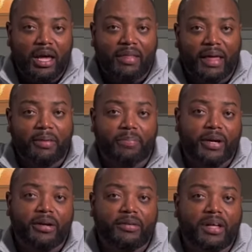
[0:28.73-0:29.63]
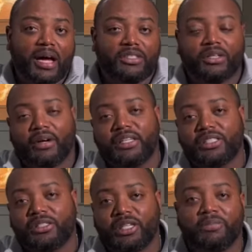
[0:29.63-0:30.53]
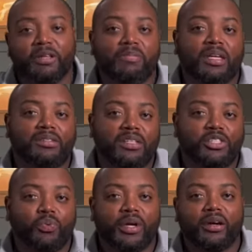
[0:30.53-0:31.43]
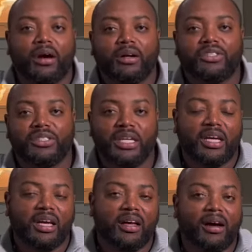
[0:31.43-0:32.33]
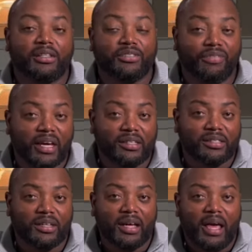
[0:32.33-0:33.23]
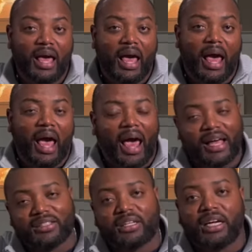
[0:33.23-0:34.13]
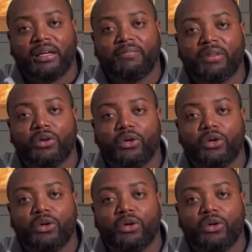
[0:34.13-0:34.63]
And that period of consecration simply means this: we are seeking God's face, asking